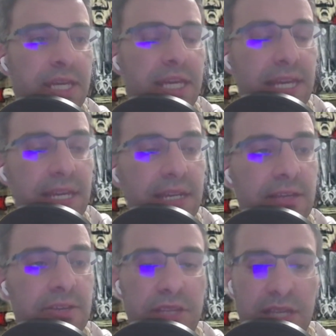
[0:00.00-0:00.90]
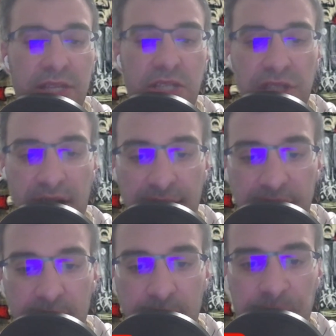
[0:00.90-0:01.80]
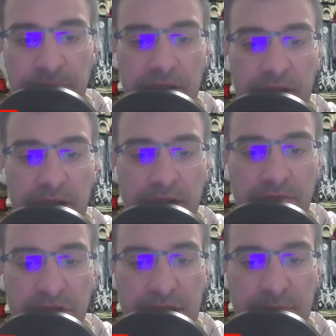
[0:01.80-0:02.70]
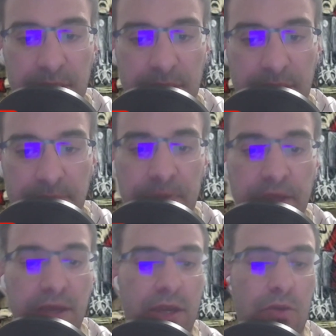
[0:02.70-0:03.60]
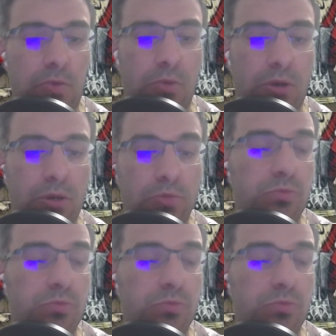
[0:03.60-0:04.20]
in the style of the San Mamés? Well,